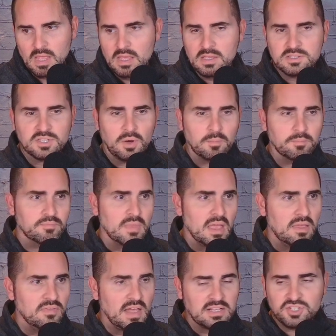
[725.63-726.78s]
So
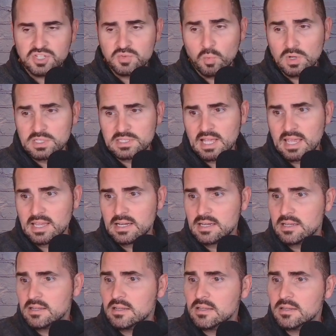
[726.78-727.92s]
that's just one site.
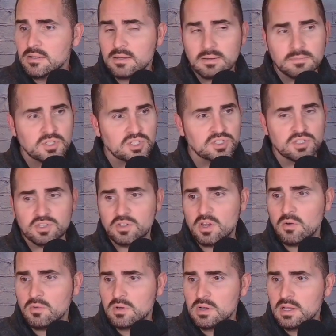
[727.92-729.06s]
Just so you know,
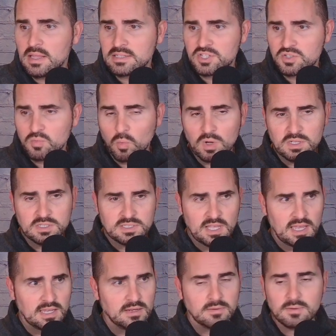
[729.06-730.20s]
that's just one
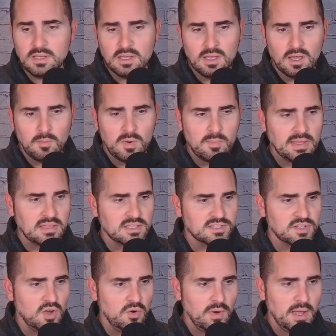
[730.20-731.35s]
site. I'm going to make this
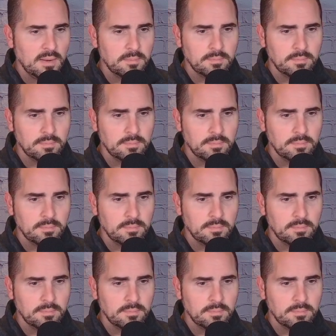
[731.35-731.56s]
go away.